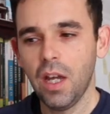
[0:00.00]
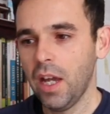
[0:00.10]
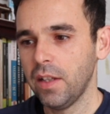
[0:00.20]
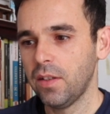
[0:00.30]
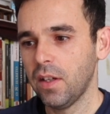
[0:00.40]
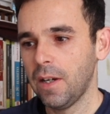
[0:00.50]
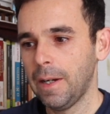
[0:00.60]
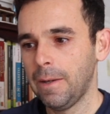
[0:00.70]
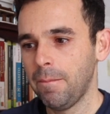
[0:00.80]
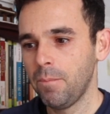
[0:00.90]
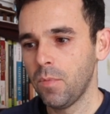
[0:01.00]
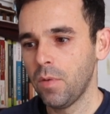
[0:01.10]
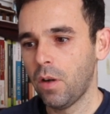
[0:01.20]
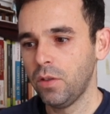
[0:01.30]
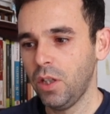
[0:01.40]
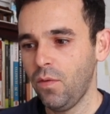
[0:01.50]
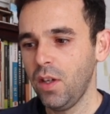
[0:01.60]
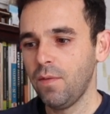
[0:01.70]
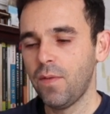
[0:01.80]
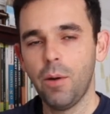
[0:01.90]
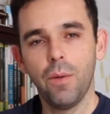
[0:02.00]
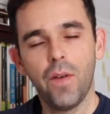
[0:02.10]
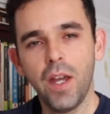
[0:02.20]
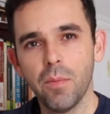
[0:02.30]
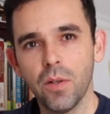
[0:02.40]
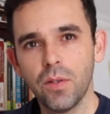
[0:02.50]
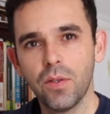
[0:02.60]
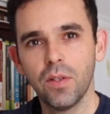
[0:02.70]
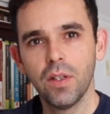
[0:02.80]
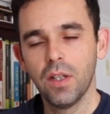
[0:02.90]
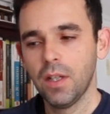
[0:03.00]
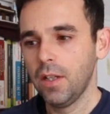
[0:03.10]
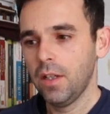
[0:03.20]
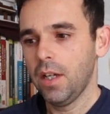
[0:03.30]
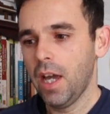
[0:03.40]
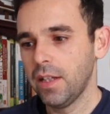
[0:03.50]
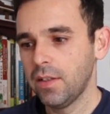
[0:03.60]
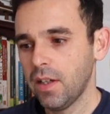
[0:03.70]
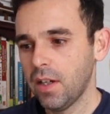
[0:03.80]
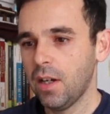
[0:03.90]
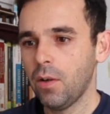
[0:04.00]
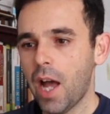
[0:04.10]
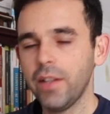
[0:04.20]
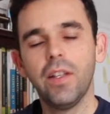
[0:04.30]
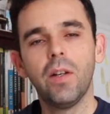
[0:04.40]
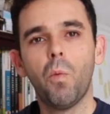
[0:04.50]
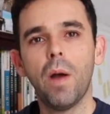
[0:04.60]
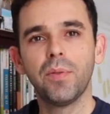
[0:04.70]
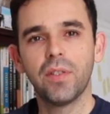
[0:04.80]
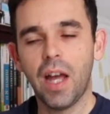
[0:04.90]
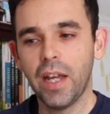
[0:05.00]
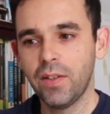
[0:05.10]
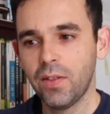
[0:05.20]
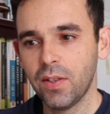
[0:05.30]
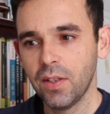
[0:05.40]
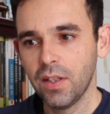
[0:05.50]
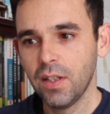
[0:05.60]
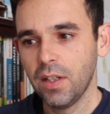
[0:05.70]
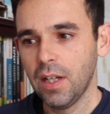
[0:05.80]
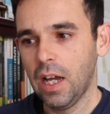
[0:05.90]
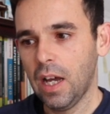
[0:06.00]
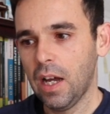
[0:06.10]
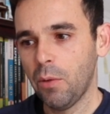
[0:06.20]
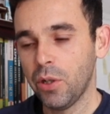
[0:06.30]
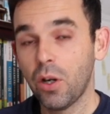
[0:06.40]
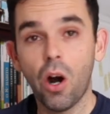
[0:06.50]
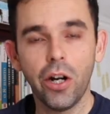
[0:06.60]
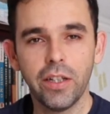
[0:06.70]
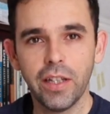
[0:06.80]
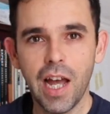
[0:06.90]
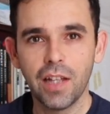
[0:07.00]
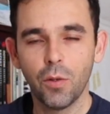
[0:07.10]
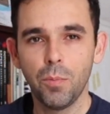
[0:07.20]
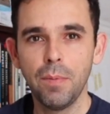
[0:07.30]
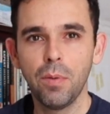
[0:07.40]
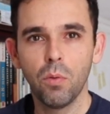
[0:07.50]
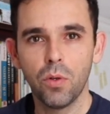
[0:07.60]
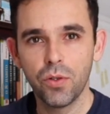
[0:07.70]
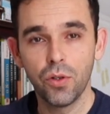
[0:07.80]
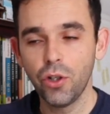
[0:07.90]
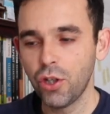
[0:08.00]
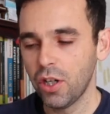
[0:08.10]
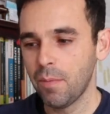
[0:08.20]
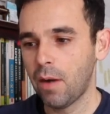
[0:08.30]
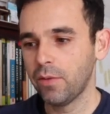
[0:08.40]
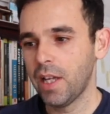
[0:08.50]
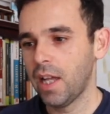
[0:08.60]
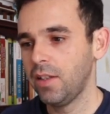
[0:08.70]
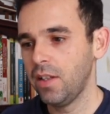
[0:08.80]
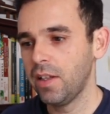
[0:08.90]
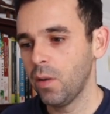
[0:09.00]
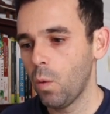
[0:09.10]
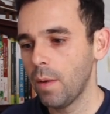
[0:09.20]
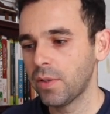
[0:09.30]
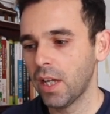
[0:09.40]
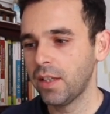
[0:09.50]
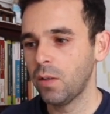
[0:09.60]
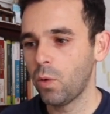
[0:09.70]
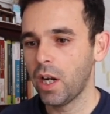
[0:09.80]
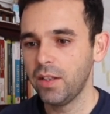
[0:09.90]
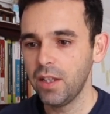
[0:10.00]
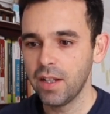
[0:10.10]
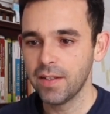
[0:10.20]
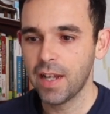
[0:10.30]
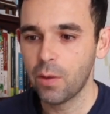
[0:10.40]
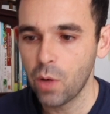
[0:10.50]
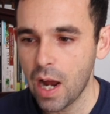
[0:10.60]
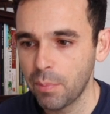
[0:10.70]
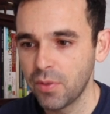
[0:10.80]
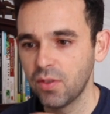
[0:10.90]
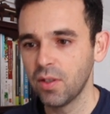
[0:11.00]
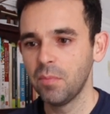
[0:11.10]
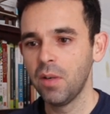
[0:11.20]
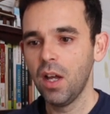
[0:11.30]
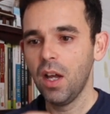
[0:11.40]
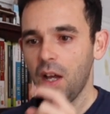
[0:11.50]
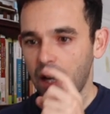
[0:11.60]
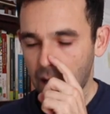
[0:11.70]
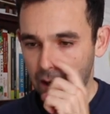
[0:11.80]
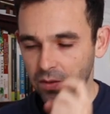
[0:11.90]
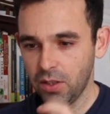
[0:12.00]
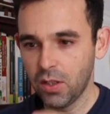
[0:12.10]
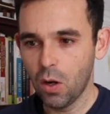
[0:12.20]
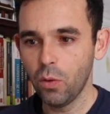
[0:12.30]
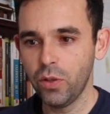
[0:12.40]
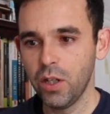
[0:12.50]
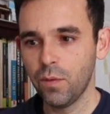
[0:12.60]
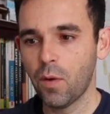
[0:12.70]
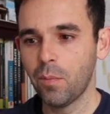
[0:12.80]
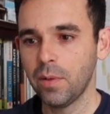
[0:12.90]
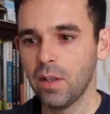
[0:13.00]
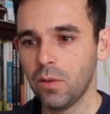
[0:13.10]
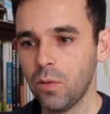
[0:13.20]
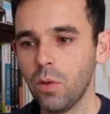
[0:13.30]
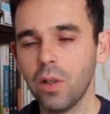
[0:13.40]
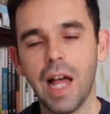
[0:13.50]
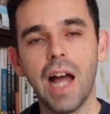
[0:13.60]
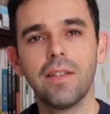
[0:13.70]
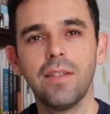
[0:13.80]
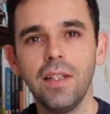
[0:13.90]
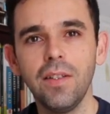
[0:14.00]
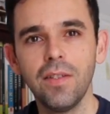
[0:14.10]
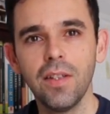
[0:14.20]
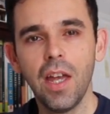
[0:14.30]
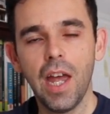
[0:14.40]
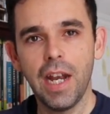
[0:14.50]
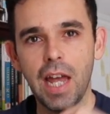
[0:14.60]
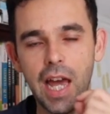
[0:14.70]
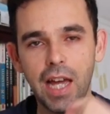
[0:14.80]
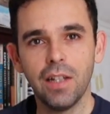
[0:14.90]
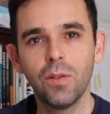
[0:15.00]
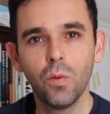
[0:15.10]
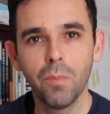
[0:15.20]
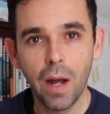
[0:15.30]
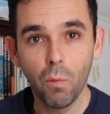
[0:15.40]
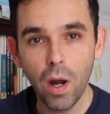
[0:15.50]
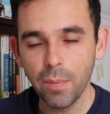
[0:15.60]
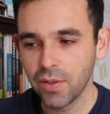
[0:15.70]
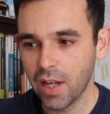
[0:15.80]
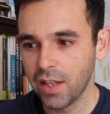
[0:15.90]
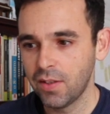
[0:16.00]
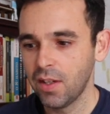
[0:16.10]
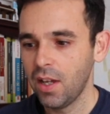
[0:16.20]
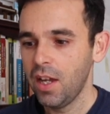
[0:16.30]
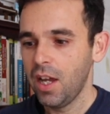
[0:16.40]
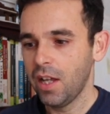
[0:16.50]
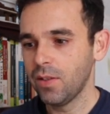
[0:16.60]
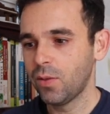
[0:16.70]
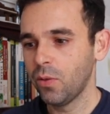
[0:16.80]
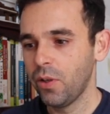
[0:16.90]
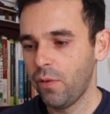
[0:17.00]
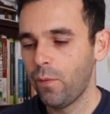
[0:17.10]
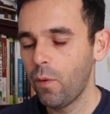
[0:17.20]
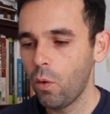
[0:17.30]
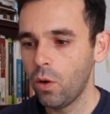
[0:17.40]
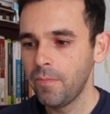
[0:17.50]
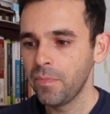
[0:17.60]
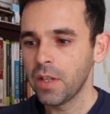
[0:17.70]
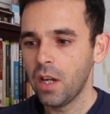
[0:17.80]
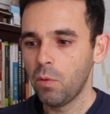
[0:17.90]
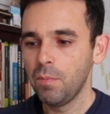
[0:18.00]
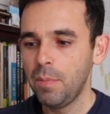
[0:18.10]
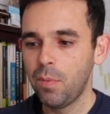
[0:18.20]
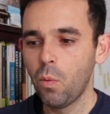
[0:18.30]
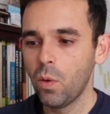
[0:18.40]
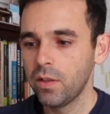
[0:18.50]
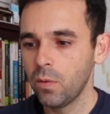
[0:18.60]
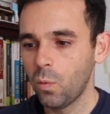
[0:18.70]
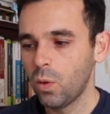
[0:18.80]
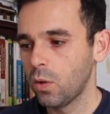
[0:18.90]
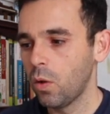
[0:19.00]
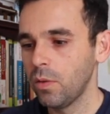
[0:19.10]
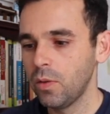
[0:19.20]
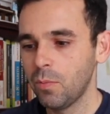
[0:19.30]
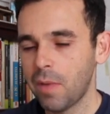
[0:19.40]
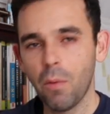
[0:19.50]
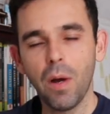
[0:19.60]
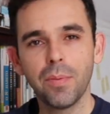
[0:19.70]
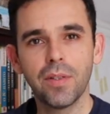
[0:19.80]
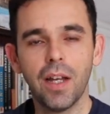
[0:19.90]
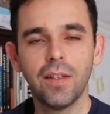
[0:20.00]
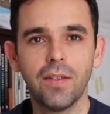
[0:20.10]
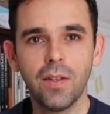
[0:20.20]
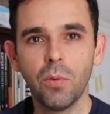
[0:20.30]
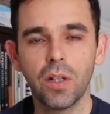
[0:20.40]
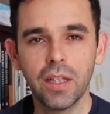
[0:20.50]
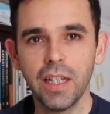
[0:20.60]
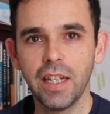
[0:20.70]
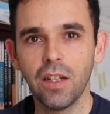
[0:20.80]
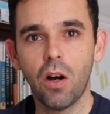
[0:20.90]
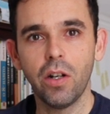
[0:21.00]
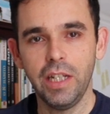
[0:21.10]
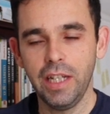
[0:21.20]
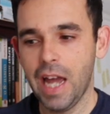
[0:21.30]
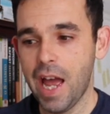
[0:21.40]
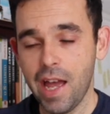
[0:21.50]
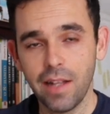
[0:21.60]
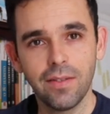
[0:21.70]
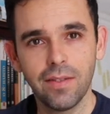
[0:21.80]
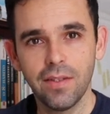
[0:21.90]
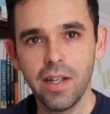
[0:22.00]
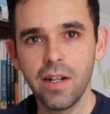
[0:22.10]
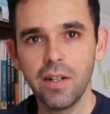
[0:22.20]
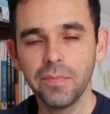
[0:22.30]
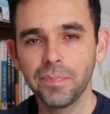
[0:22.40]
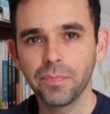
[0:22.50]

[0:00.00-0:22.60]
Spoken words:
and on TV, very famous, and I did a website regarding that, so people were searching about that, did the website. And what I did is I grabbed some the code here from Google AdSense and I added to my website. And so therefore, when people were going to my website, they were clicking on the ads there,